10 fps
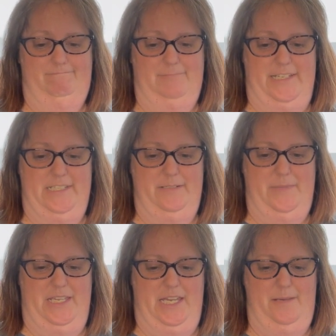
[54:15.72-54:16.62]
I didn't
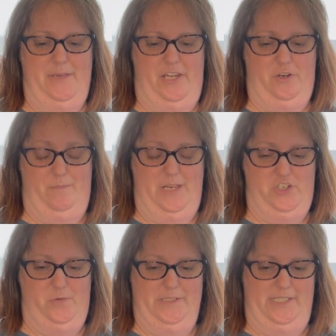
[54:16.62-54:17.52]
make any
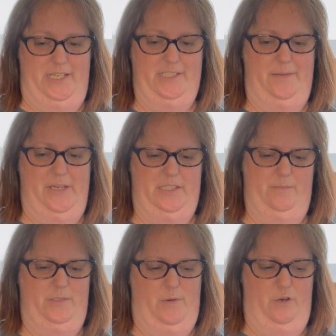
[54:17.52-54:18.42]
major mistakes. I made
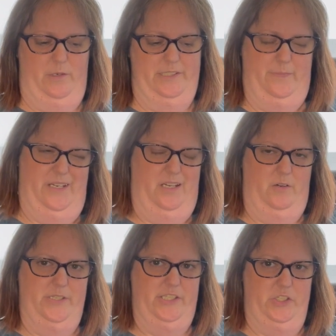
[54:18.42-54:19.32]
some small ones, but I
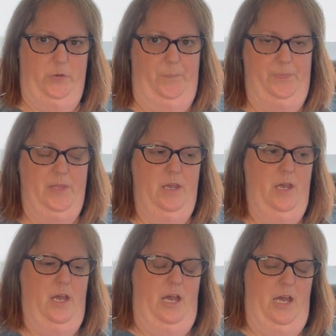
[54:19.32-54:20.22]
always do.
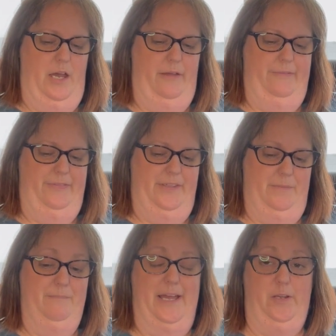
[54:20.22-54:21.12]
Uh, the,
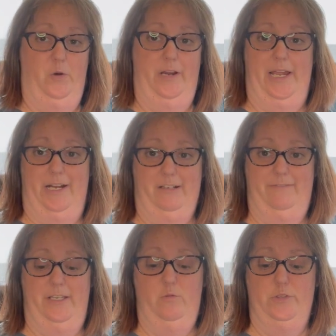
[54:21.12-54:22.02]
my
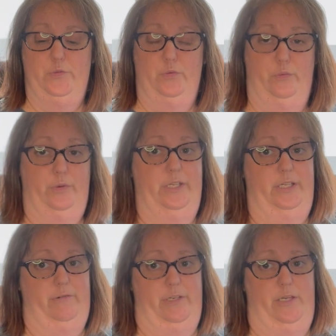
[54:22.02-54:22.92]
choreography was
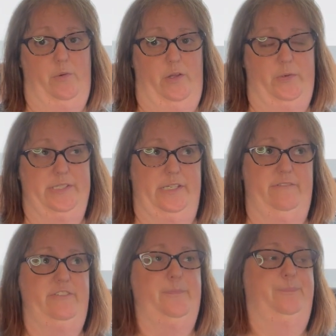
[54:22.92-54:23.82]
really, really well received.